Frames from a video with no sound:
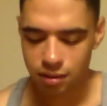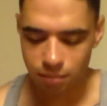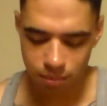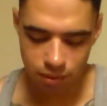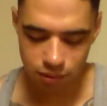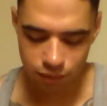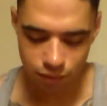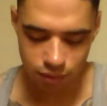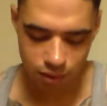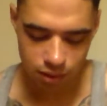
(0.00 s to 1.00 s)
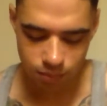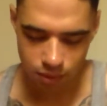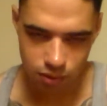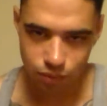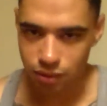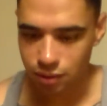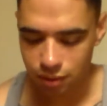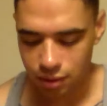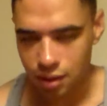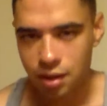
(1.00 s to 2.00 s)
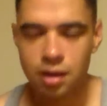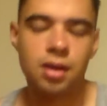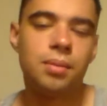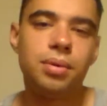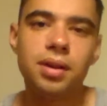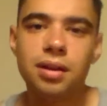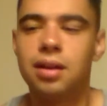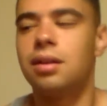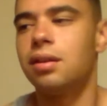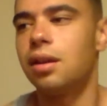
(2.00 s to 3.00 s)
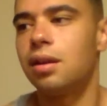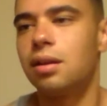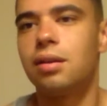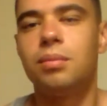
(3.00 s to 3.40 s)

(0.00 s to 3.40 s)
I think PS4 and Xbox One are pretty neck and neck.